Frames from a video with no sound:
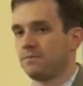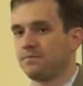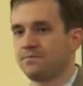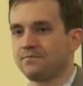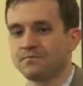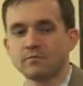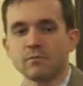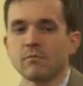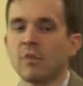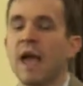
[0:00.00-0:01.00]

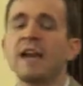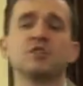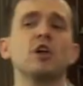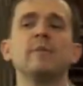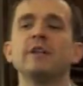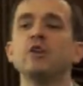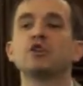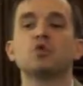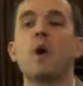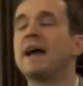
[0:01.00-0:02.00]
And it's only been
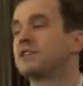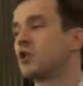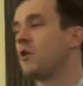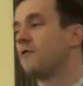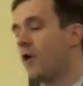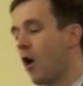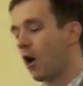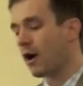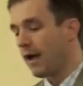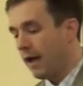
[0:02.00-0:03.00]
used twice so
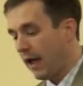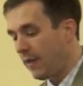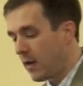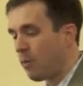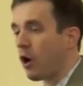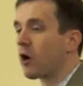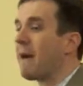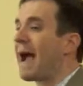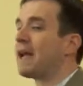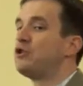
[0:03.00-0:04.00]
far in the book,
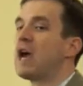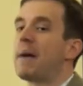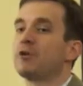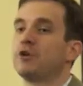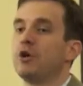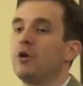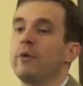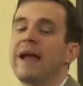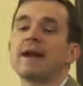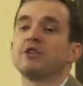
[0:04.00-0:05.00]
back in chapter 2, and
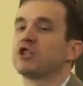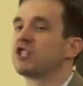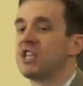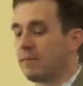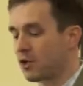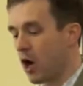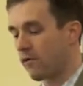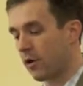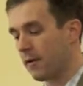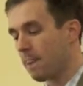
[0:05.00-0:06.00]
we kind of just skipped
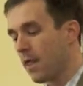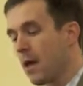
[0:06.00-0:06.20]
over it.